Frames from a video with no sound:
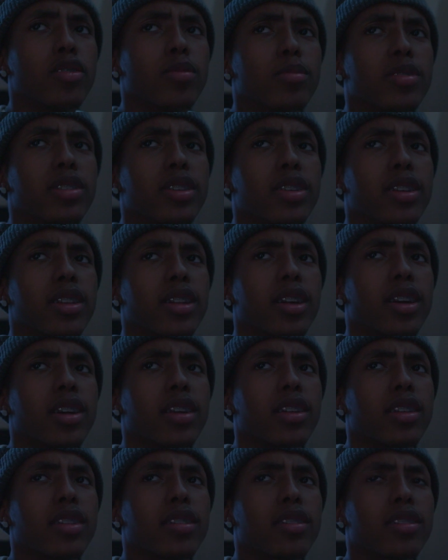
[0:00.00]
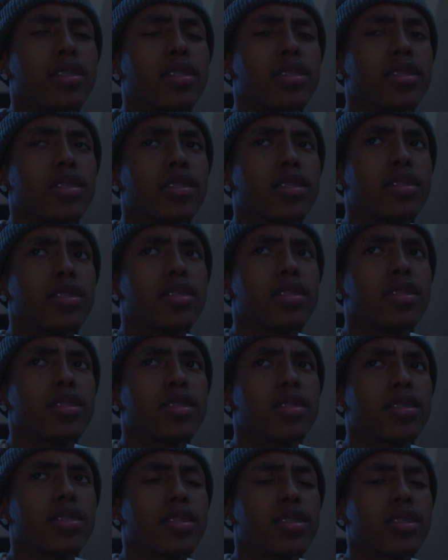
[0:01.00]
what I'm saying, like,
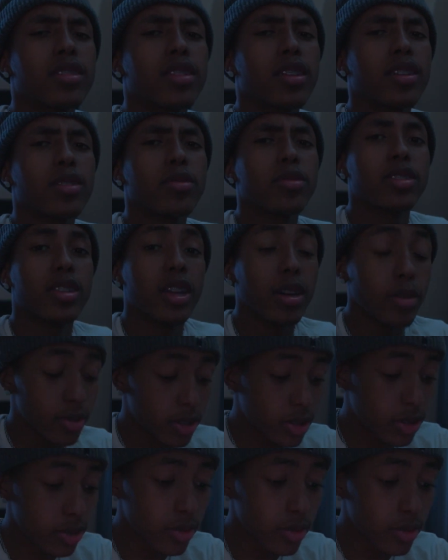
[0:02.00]
what's up with